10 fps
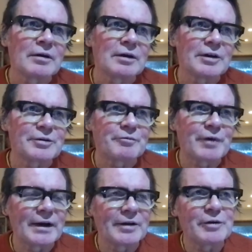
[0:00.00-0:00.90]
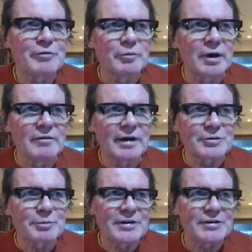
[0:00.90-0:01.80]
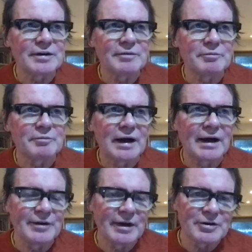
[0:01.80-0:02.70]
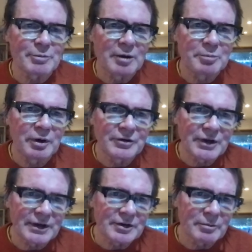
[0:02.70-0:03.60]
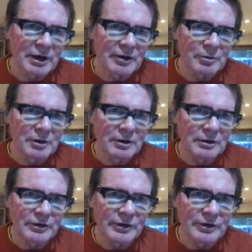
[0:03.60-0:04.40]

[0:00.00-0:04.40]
it's finding a different way of expressing ideas about politics and about the world.